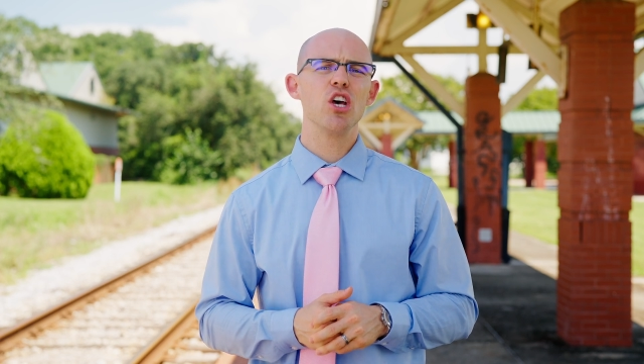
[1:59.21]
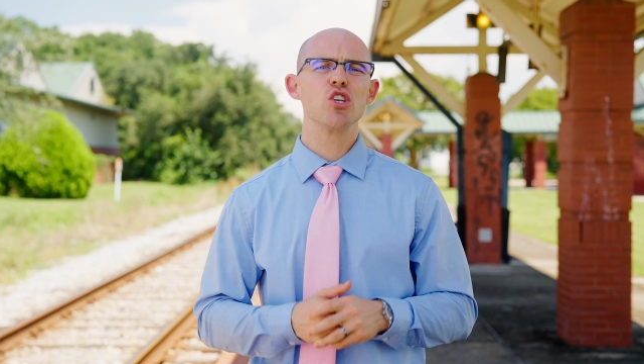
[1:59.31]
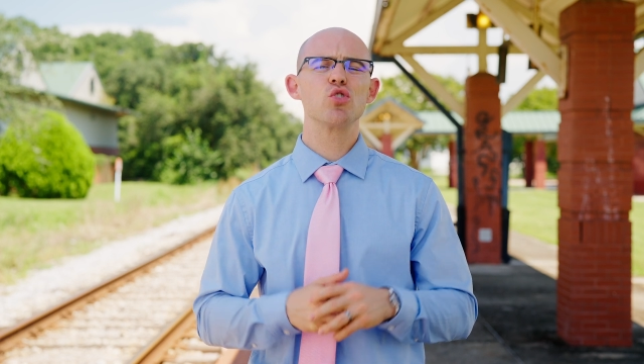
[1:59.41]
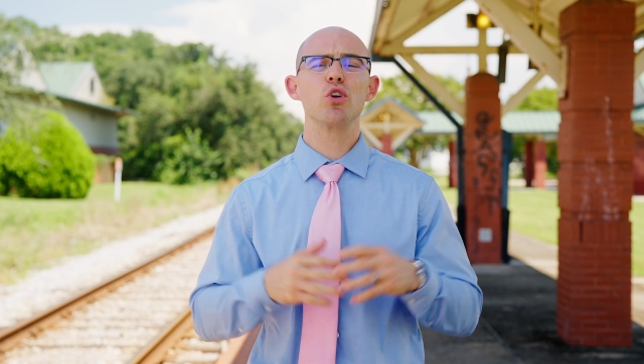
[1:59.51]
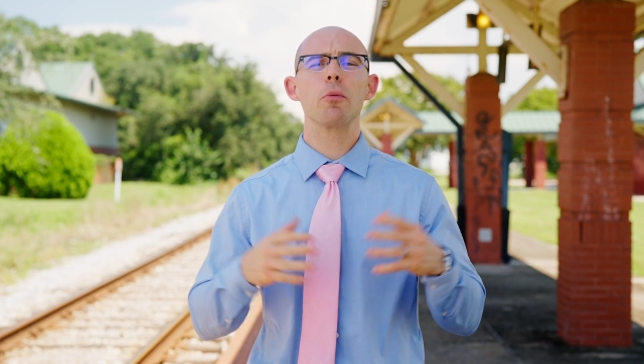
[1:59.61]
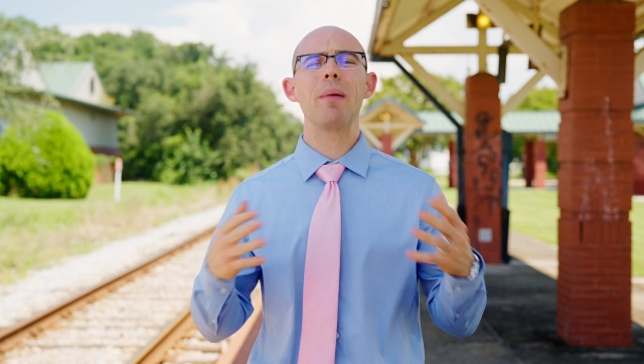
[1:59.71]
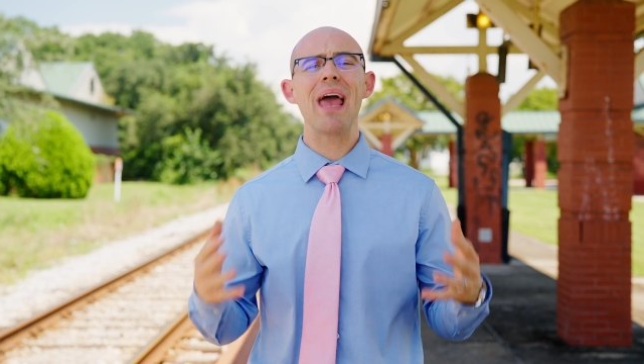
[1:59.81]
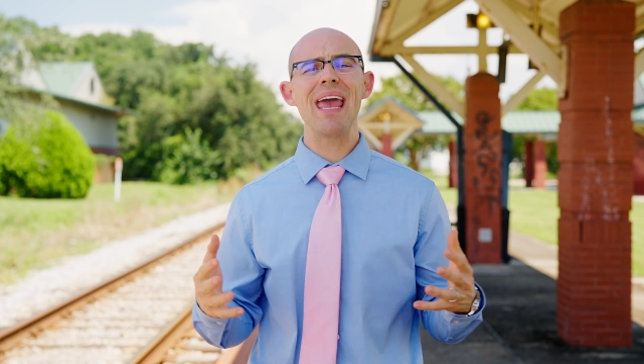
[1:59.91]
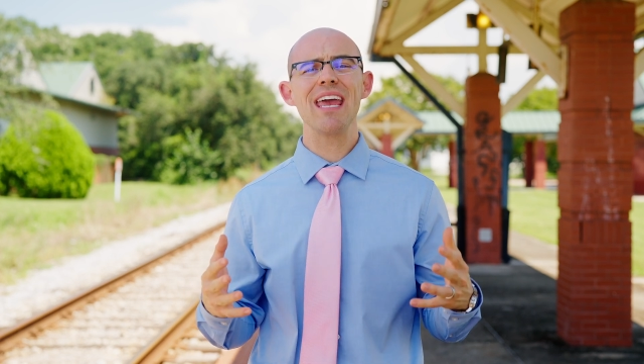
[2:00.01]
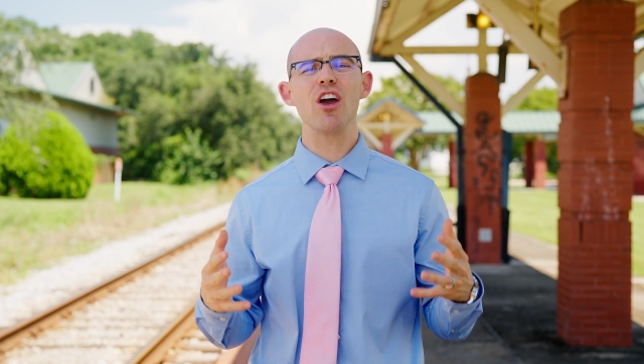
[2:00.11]
So you're
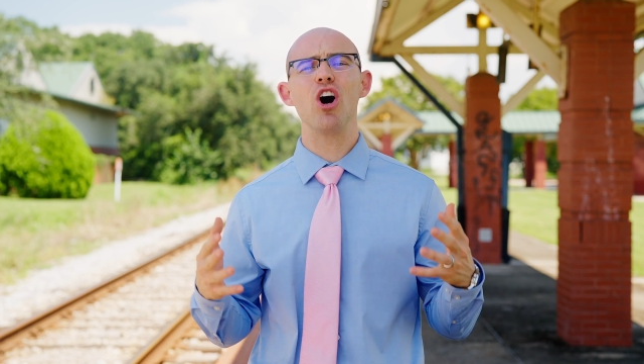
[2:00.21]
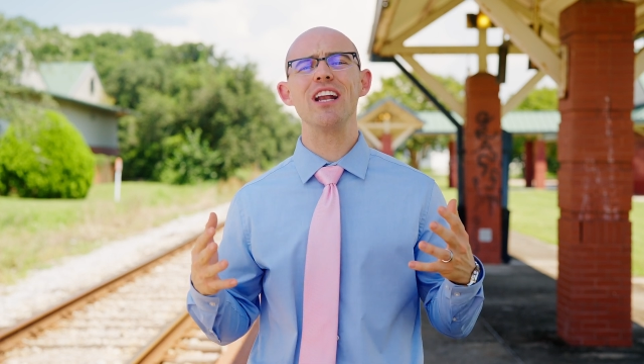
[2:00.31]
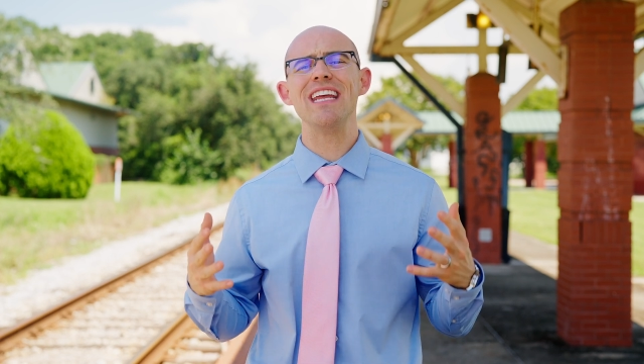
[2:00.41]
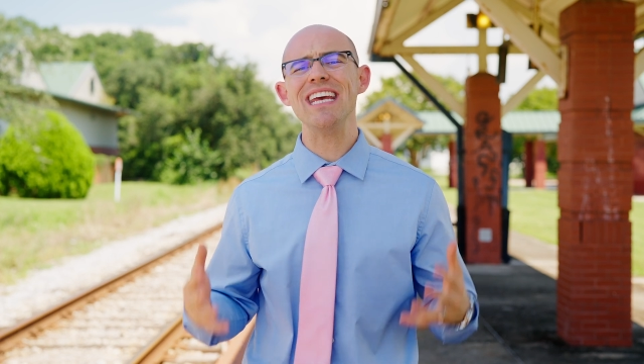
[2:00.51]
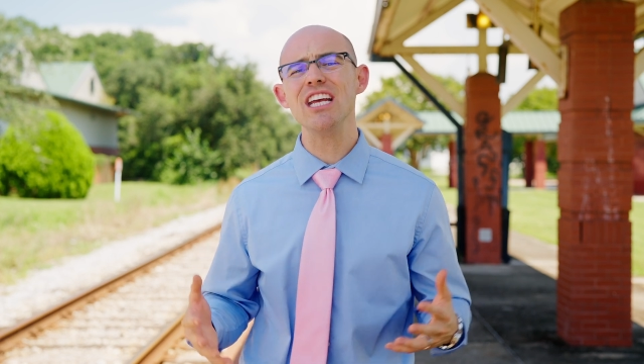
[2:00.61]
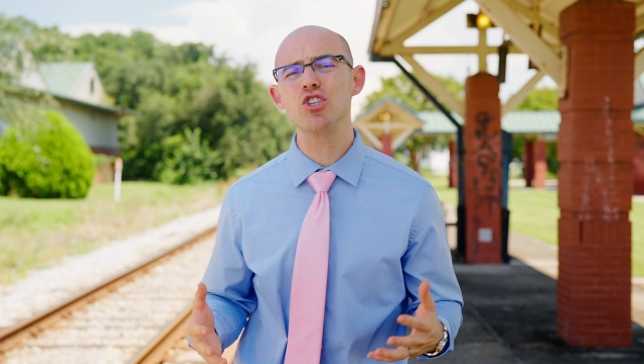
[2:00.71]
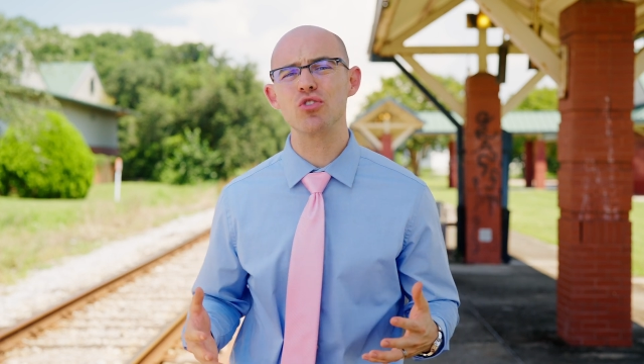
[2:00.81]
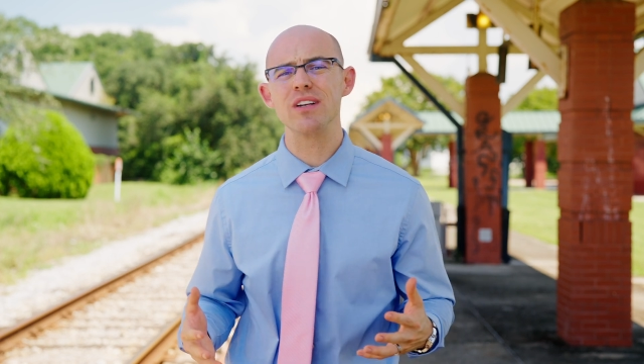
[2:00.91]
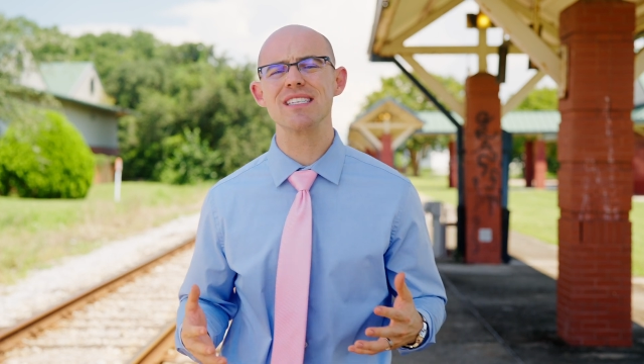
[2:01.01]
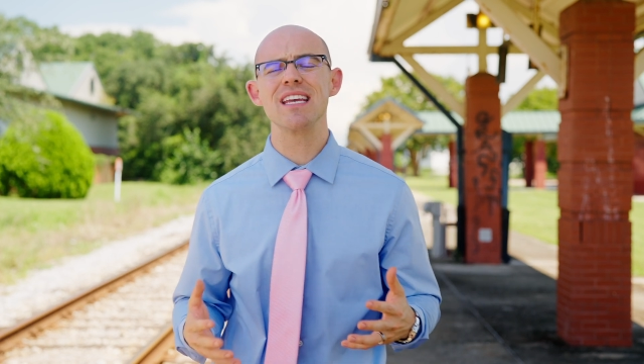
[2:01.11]
paying on
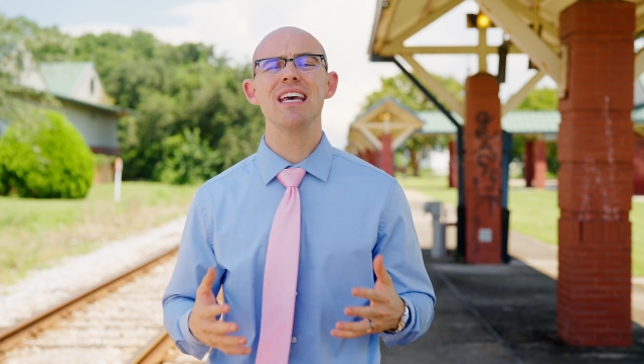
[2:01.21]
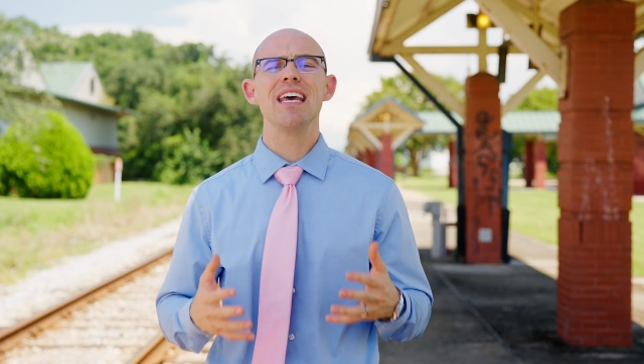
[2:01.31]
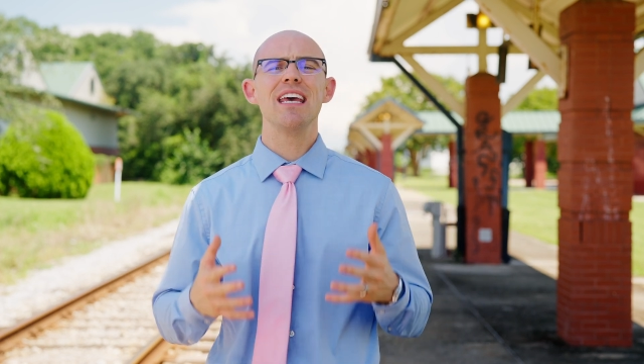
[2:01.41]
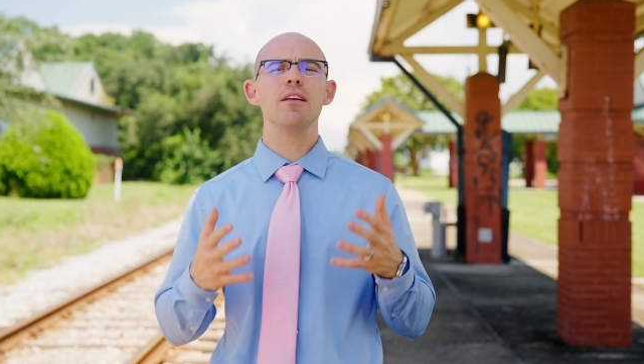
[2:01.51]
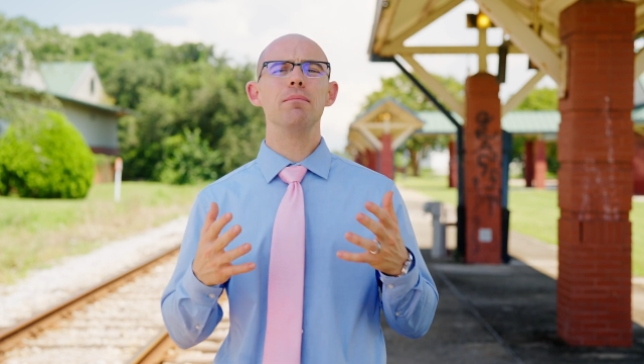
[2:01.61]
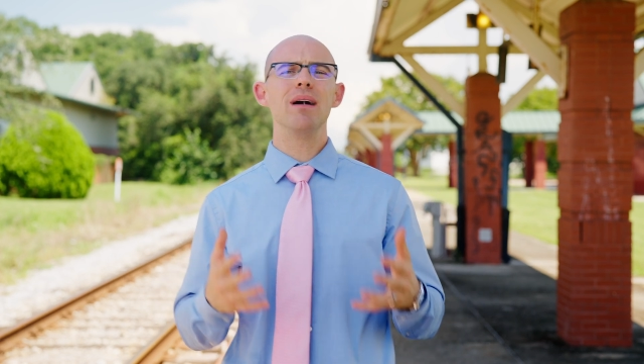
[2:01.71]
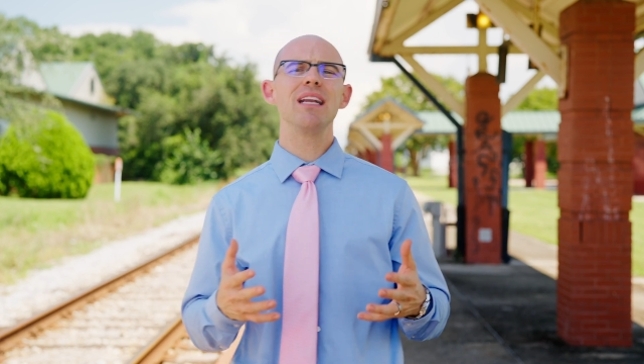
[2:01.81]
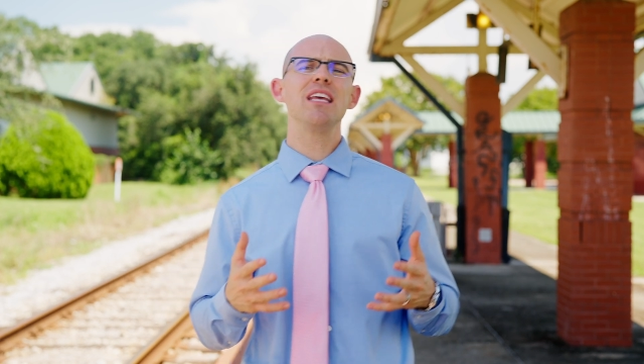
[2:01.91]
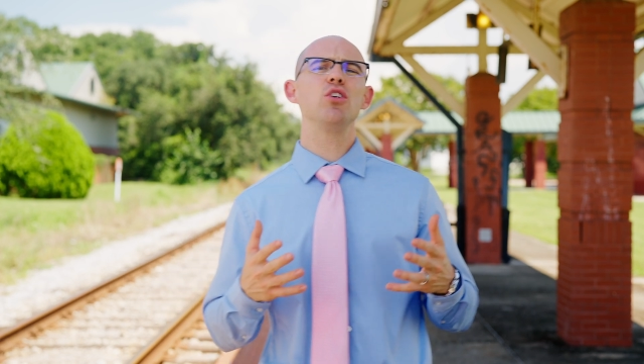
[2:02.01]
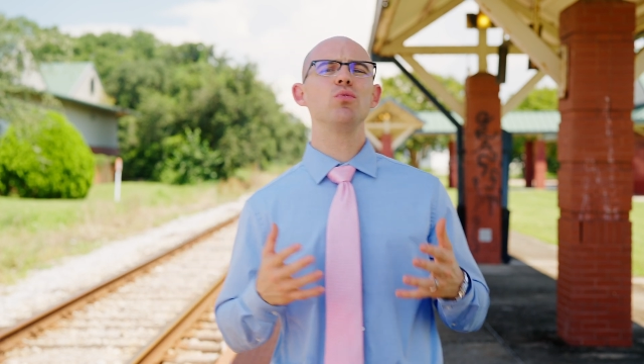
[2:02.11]
interest the
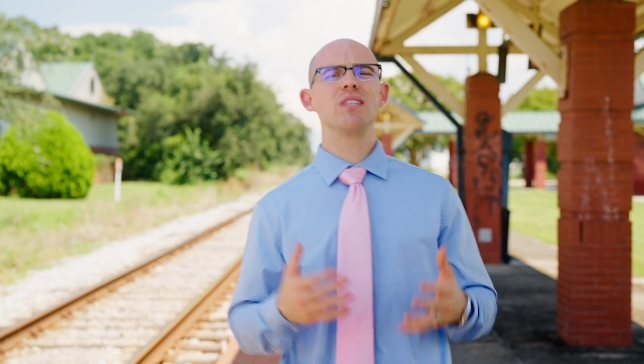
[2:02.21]
money you